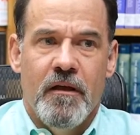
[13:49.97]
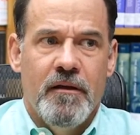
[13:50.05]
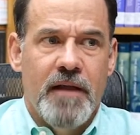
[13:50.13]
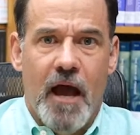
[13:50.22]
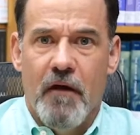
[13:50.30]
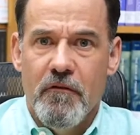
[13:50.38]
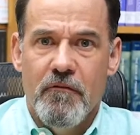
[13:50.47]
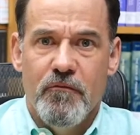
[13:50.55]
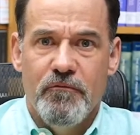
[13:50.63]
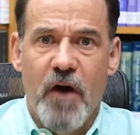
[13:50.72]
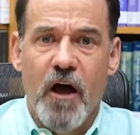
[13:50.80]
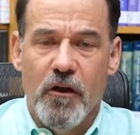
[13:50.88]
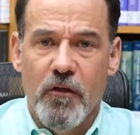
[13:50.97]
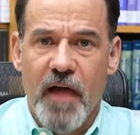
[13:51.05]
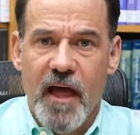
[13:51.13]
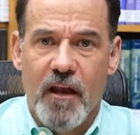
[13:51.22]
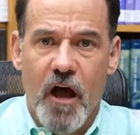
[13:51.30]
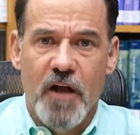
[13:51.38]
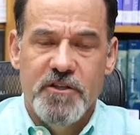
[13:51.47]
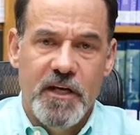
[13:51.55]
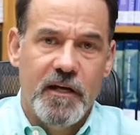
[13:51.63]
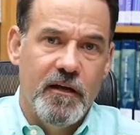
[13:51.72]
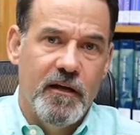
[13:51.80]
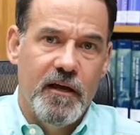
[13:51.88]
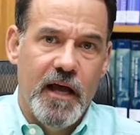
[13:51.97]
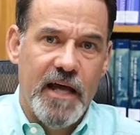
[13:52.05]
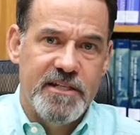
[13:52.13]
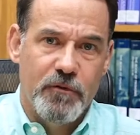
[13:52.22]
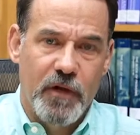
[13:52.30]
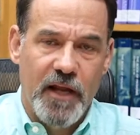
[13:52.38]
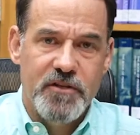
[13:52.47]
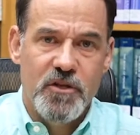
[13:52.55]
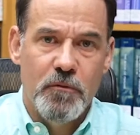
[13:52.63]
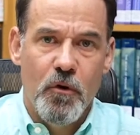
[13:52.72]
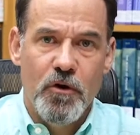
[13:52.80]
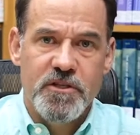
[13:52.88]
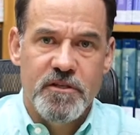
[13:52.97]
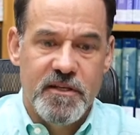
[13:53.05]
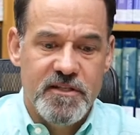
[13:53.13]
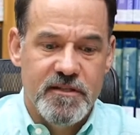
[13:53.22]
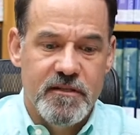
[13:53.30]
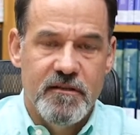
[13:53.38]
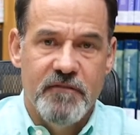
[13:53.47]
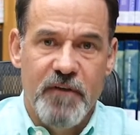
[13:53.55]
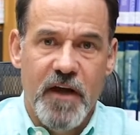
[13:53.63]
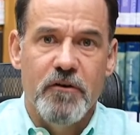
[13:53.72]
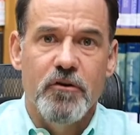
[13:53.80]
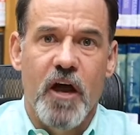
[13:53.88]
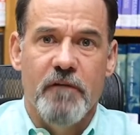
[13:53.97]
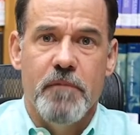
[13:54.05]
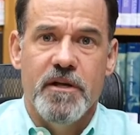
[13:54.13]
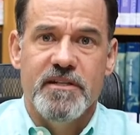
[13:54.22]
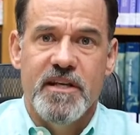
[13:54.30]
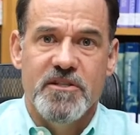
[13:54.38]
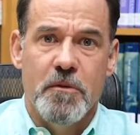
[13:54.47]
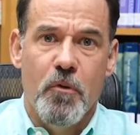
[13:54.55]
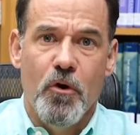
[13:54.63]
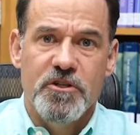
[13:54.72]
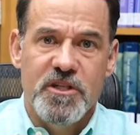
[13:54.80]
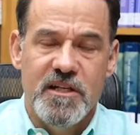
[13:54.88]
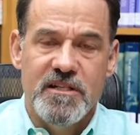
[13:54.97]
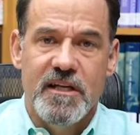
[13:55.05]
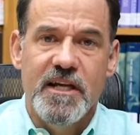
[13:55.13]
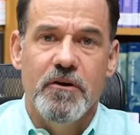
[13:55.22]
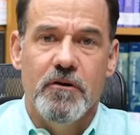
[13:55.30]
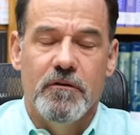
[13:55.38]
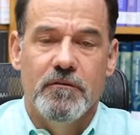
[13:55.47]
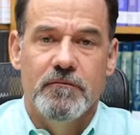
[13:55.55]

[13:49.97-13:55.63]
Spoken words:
Now, follow that logic as it relates to abortion. The federal government says abortion is legal.